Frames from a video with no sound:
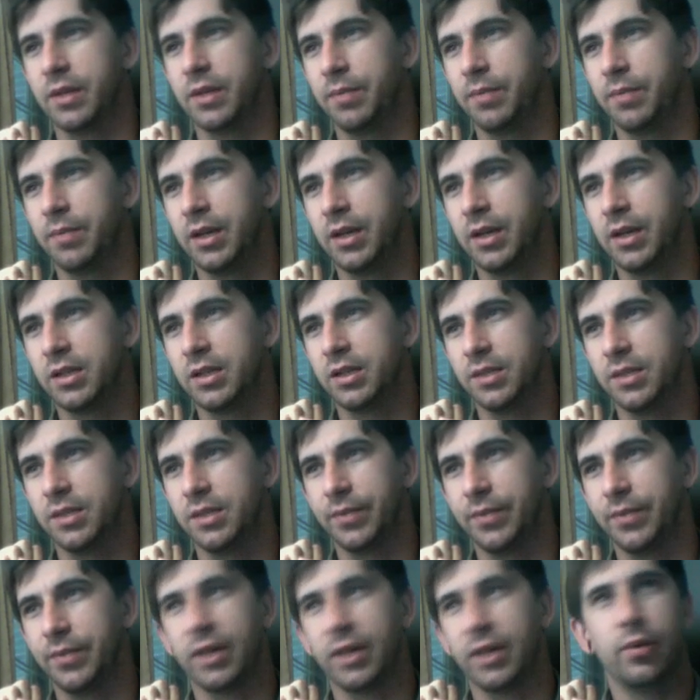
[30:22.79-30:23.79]
but it is
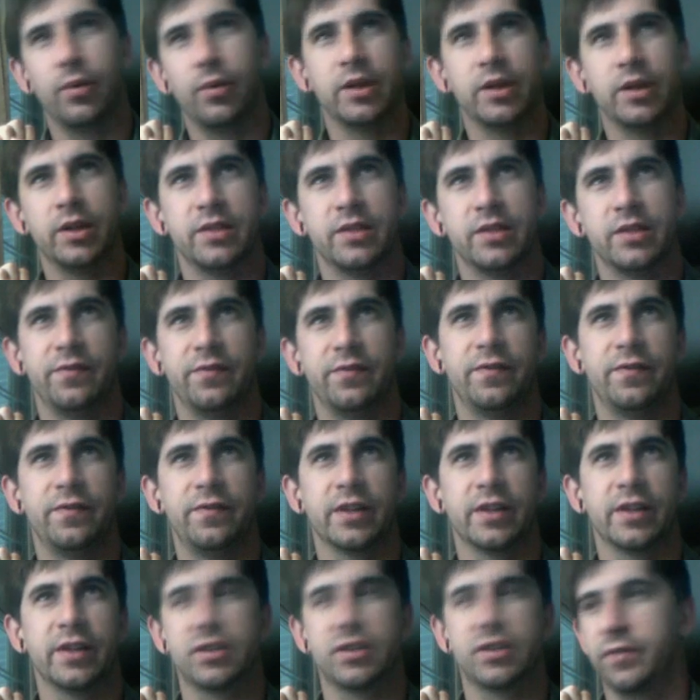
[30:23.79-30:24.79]
something I wanted to
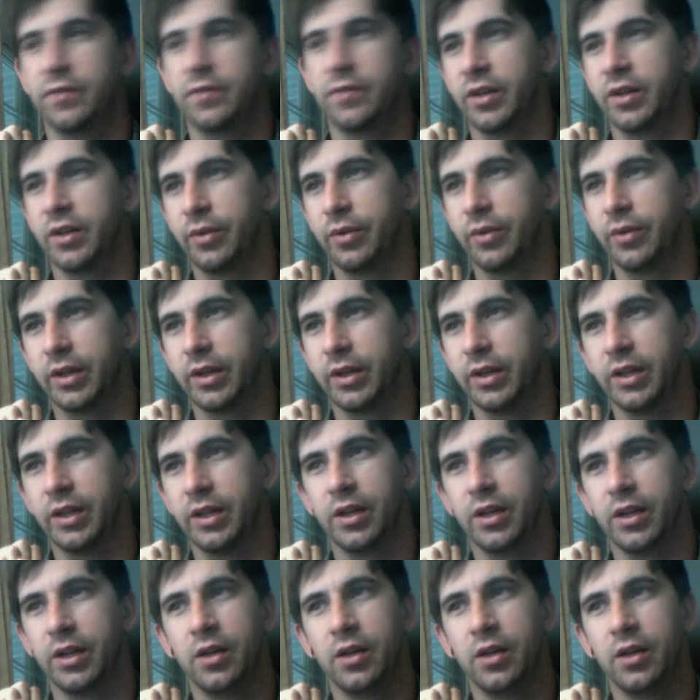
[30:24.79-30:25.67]
fix very quickly.